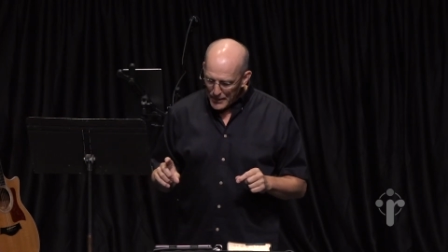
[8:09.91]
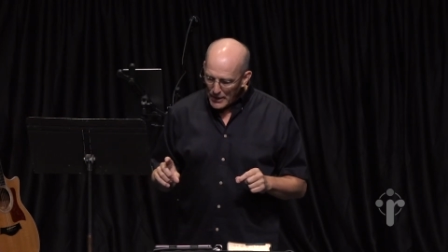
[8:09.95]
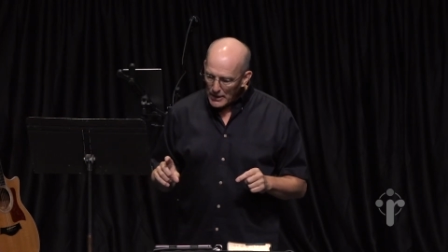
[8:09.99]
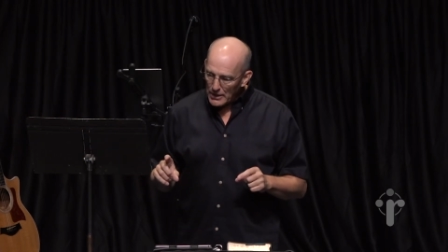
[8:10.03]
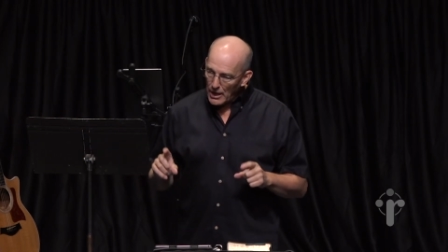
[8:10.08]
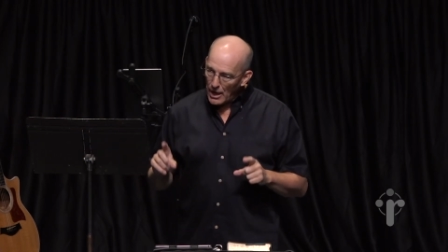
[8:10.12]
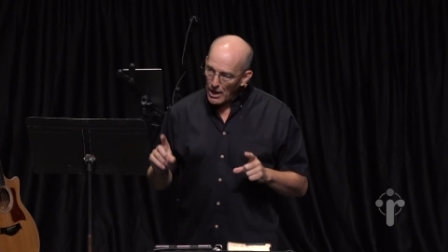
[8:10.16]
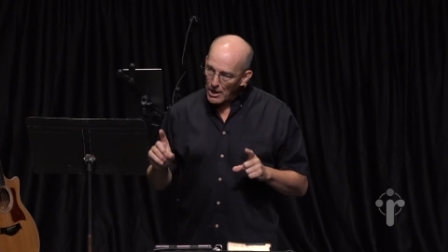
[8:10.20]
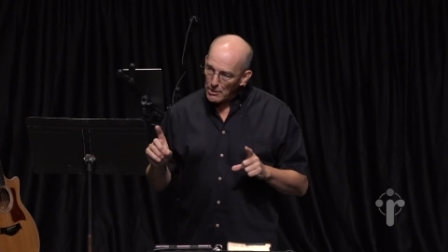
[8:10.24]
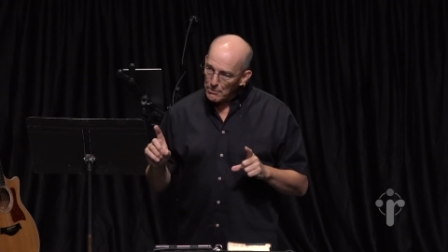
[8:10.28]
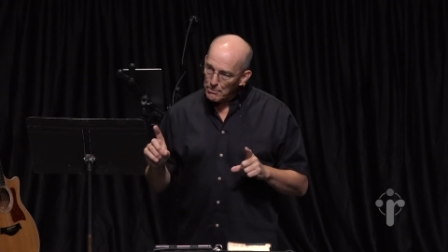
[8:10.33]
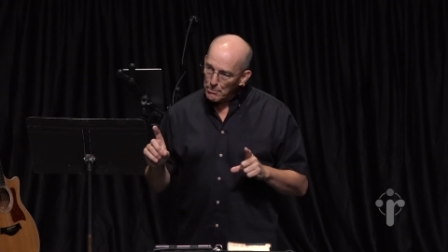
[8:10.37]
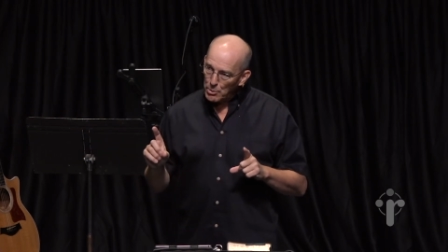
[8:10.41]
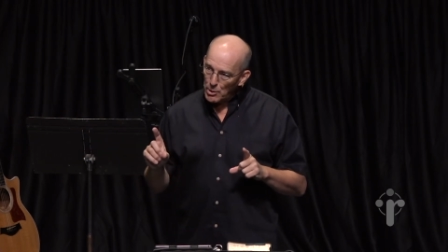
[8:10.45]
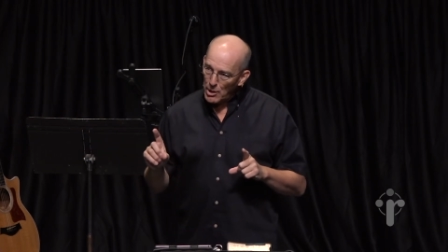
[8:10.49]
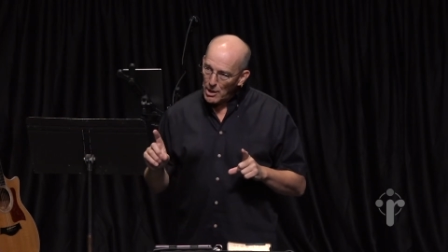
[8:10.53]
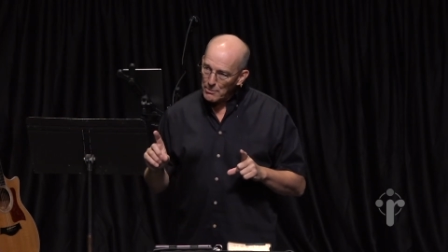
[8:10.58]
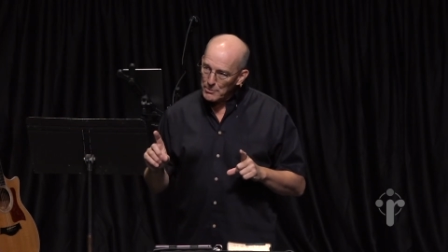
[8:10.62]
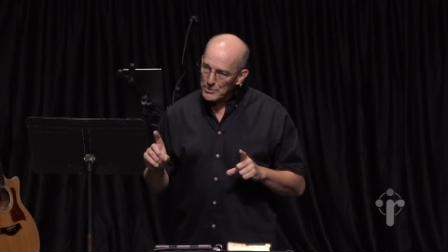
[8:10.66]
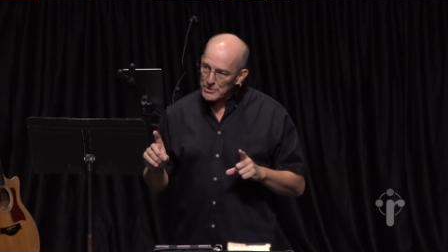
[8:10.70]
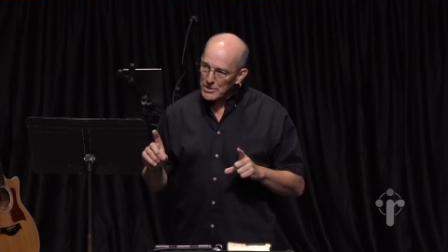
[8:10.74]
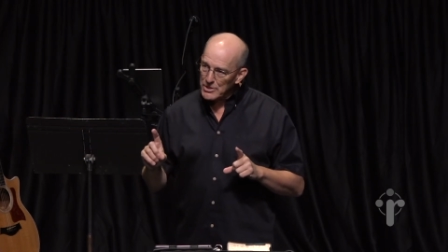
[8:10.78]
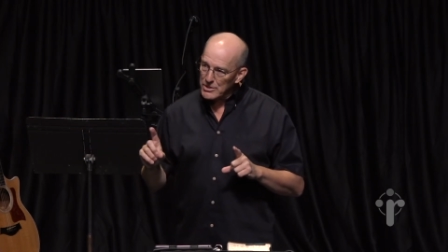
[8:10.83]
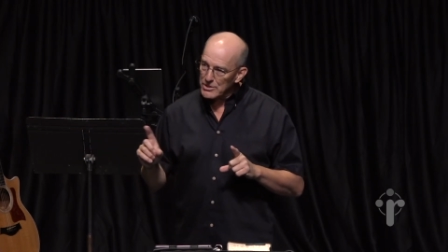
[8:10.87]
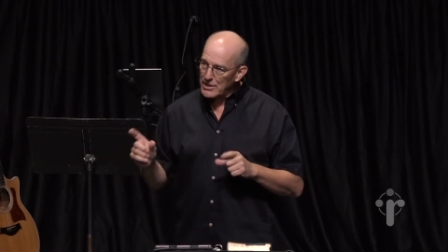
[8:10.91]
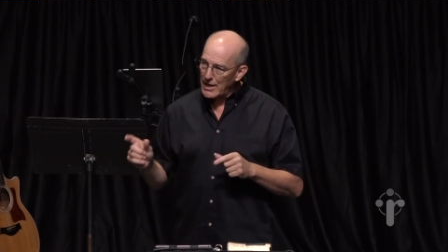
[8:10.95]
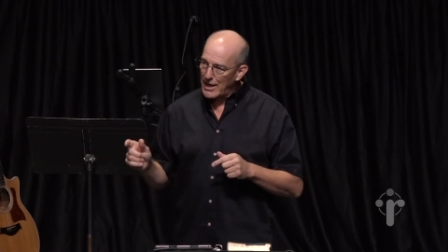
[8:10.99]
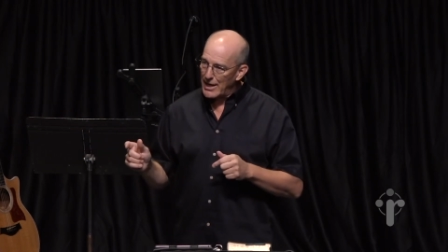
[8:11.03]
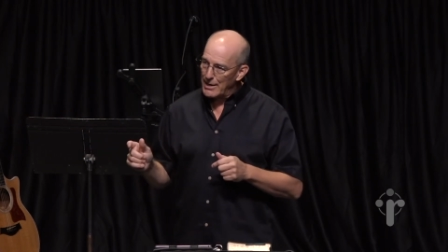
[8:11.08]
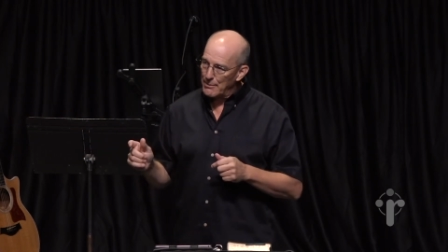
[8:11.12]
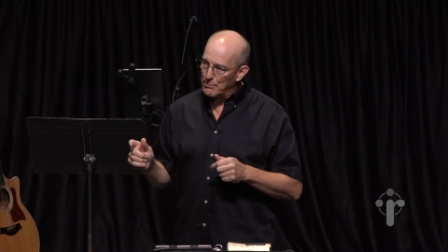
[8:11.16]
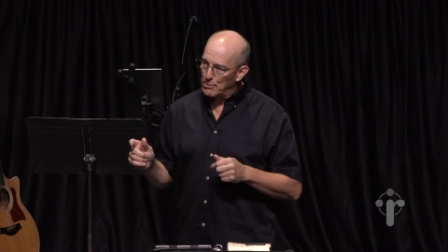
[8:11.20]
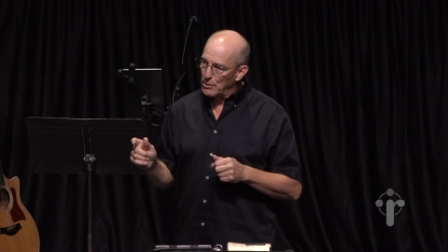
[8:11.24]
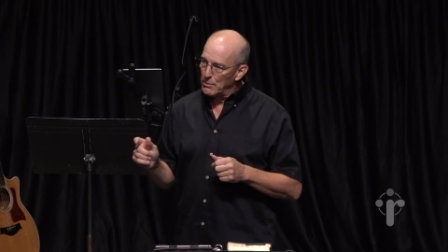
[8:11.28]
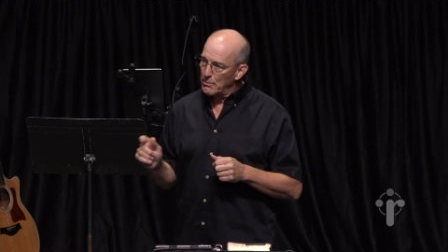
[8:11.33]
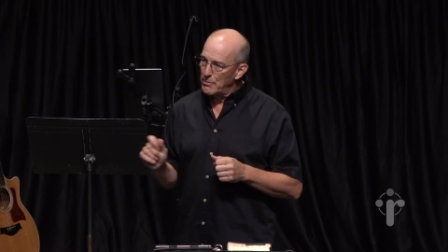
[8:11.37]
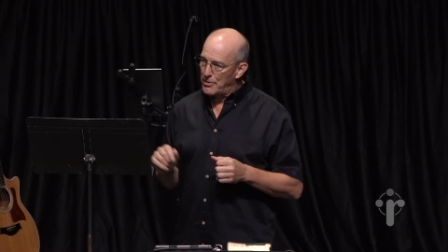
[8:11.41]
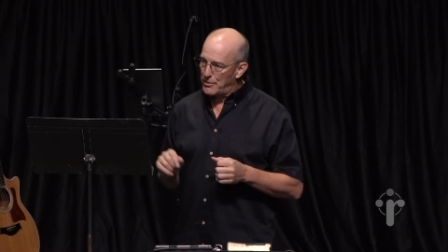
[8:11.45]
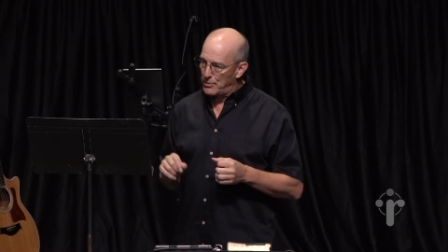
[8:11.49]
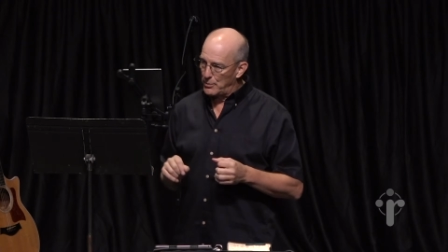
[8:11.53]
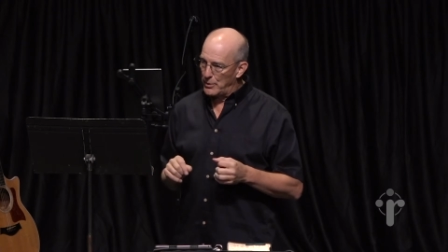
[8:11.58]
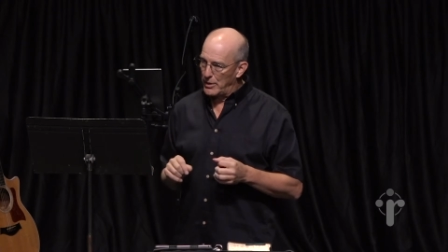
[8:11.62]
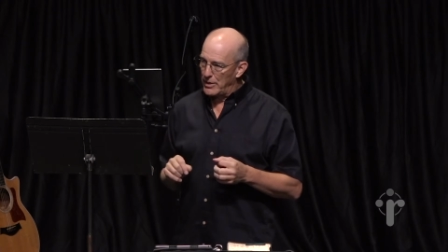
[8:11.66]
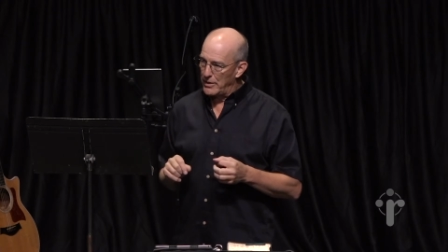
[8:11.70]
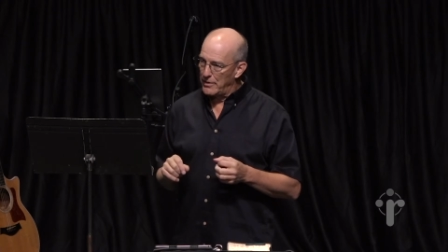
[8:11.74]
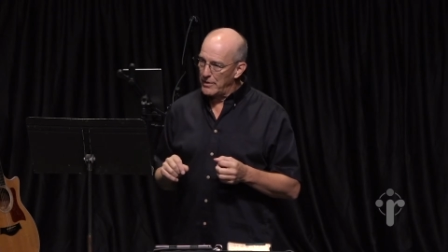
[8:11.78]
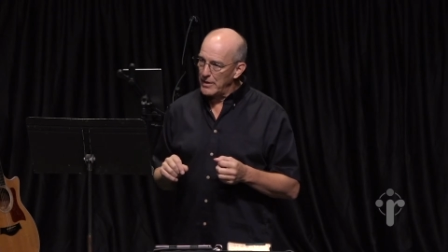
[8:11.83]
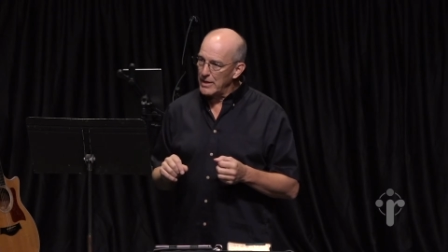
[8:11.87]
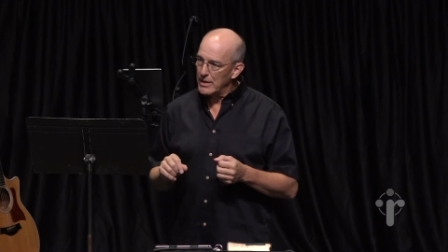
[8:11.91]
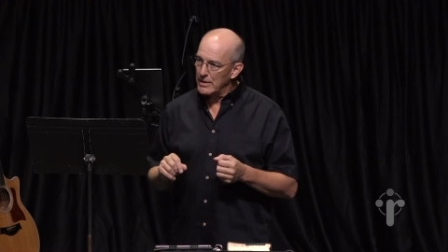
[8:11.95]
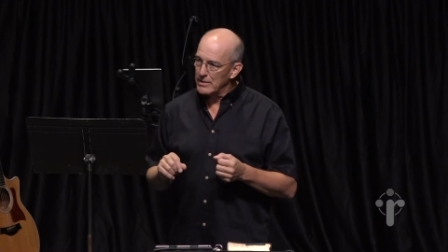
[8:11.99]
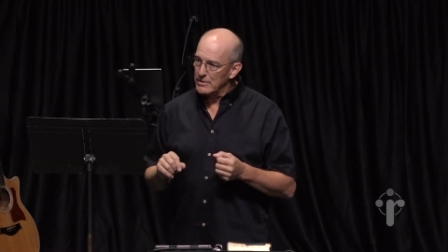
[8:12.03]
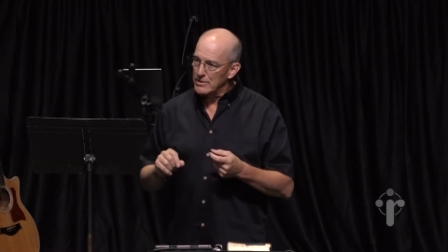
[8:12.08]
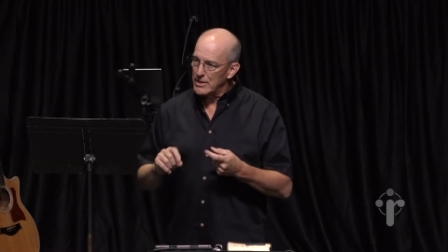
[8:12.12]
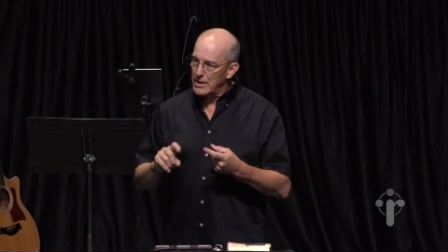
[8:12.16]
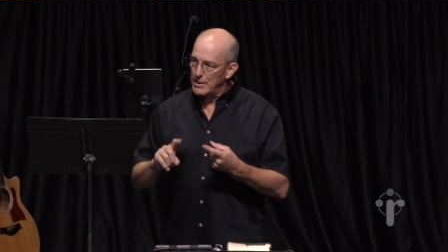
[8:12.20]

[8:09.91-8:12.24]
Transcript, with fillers: God promises Abram three things.